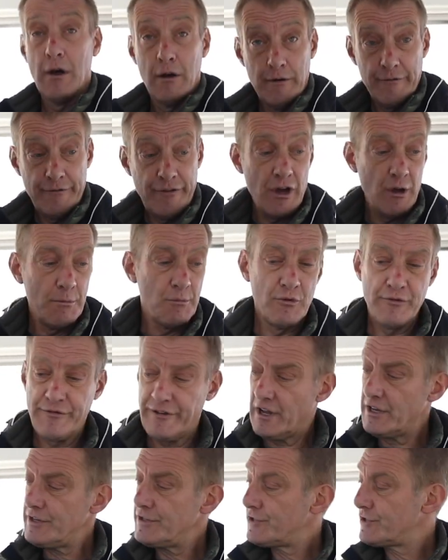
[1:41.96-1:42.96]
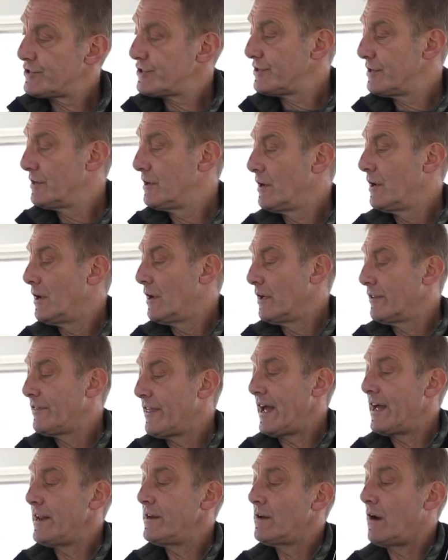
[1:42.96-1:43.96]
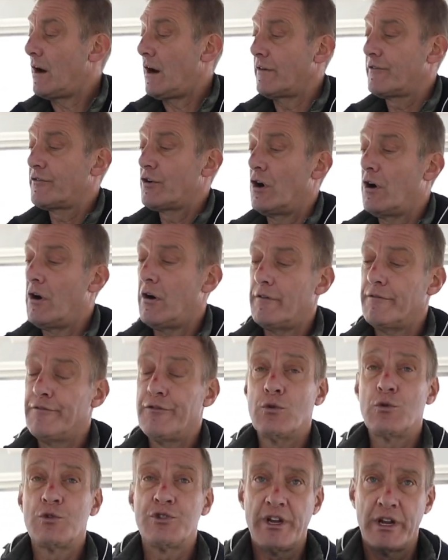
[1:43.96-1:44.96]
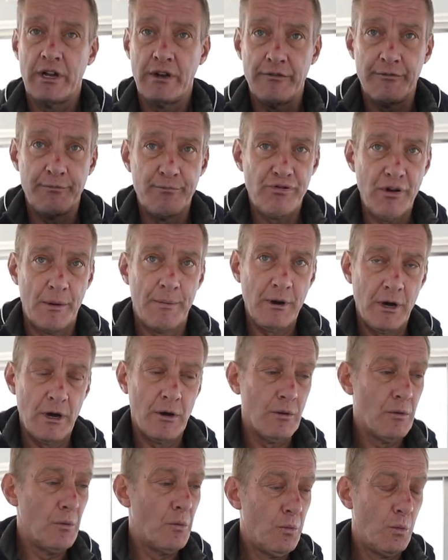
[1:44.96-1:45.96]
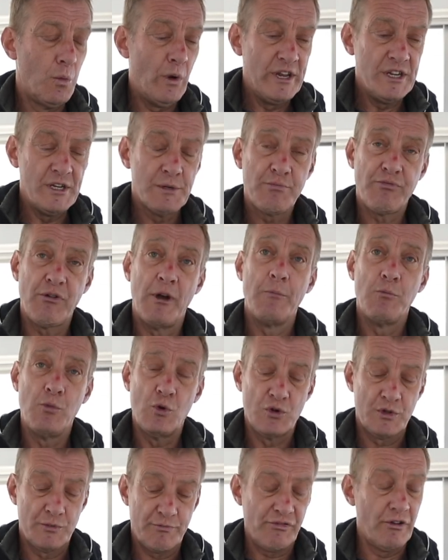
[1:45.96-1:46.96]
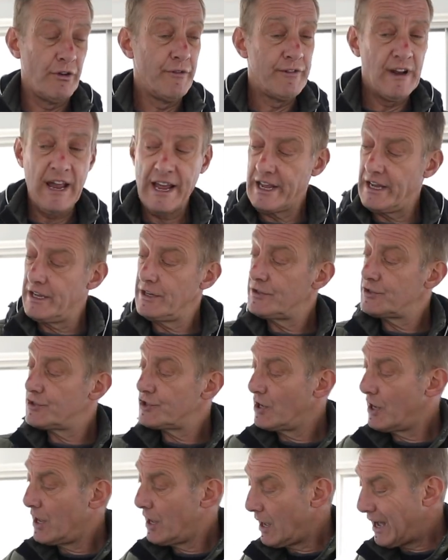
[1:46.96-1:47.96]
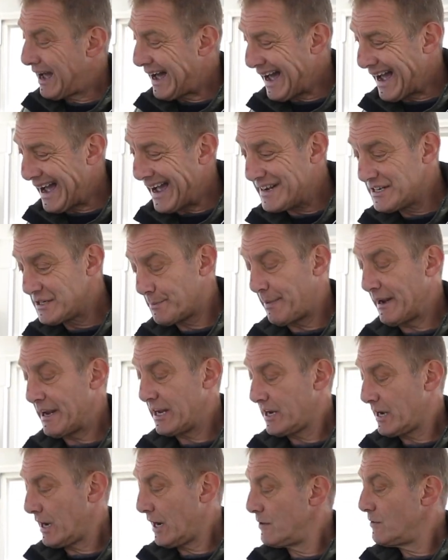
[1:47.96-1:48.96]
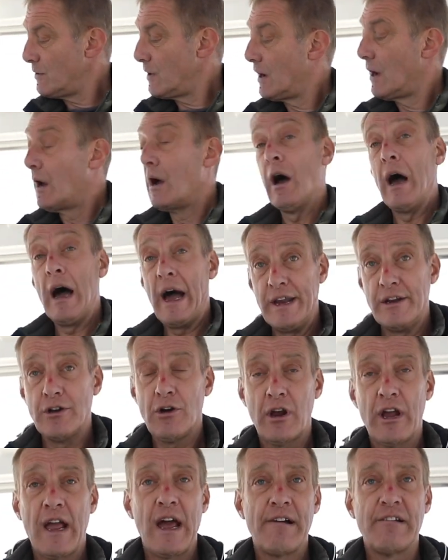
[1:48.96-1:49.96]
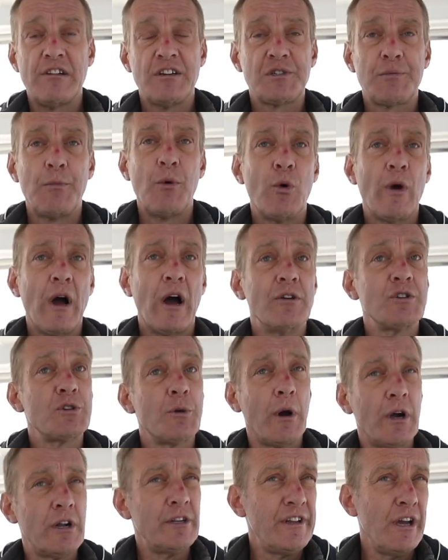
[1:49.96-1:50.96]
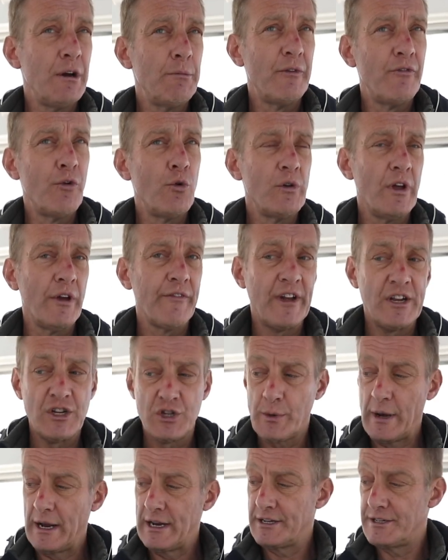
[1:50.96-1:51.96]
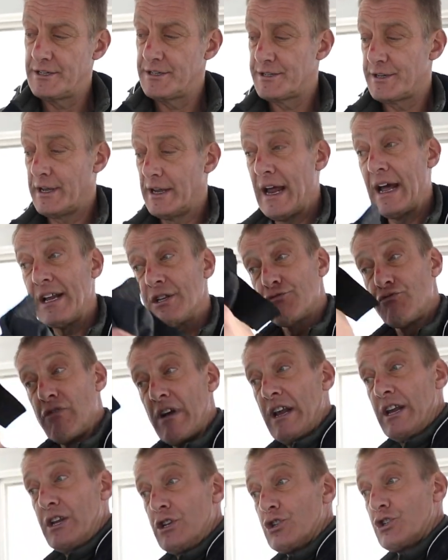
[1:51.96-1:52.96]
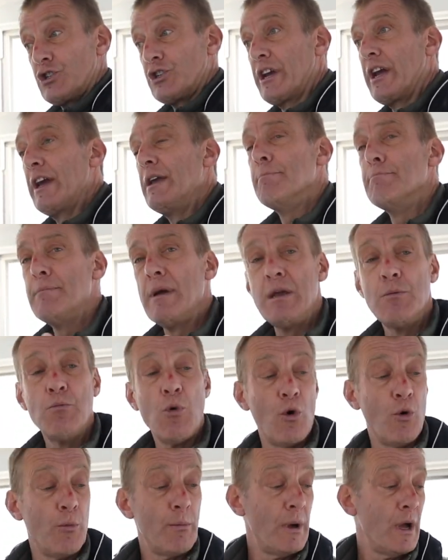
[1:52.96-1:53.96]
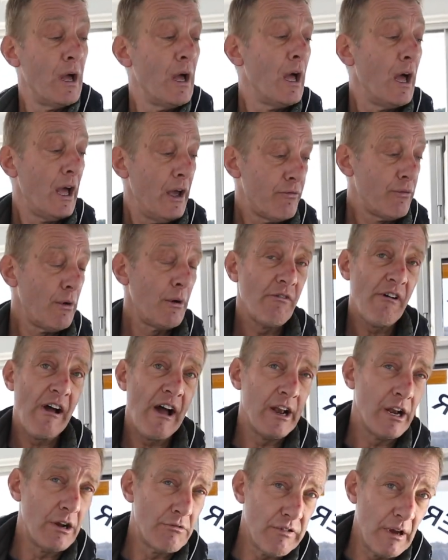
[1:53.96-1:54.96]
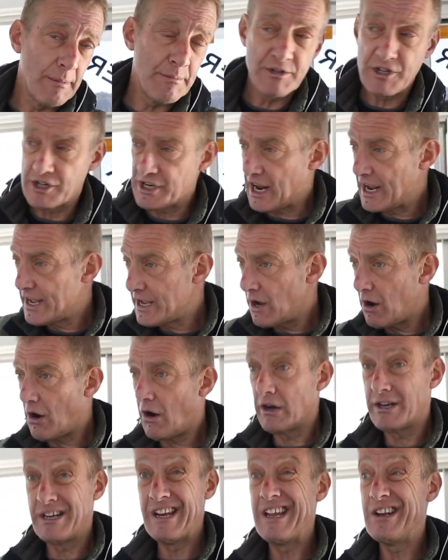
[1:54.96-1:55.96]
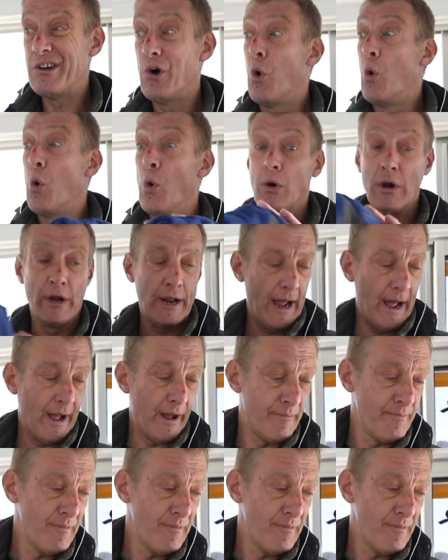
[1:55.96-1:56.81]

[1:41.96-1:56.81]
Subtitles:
thermal fleece, then I've got full set of proper wind and waterproof leggings and a big coat, and I carry a small coat so I can deal with all the eventualities, and that's really just to keep me warm. If we were out in a rib today, I'd need all of that.